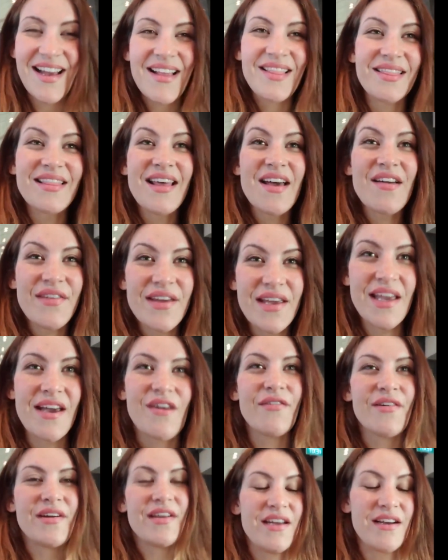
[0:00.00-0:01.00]
loving it
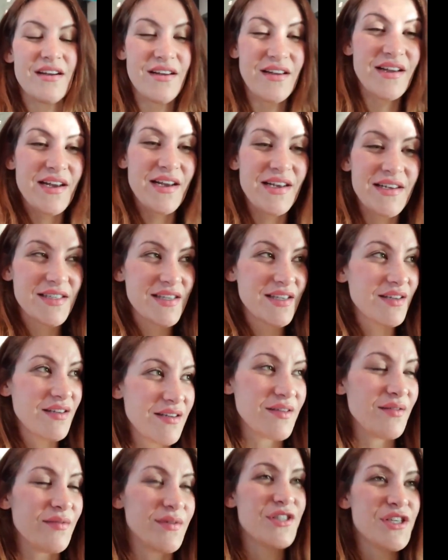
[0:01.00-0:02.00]
over here, you guys.
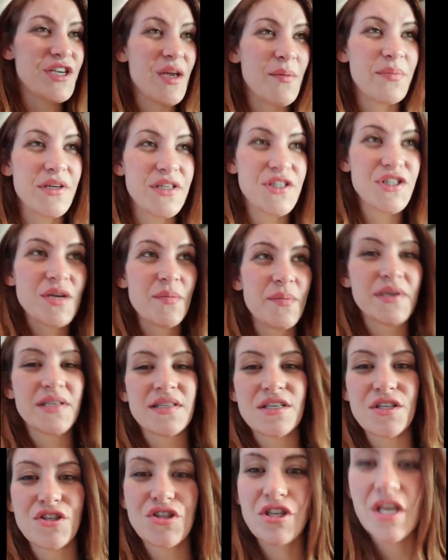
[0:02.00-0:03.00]
One Championship is
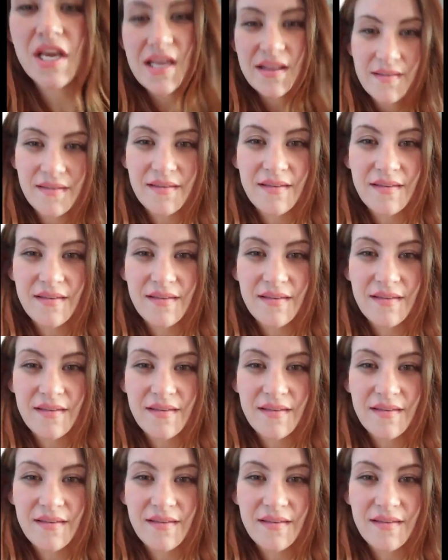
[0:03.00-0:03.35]
the shit.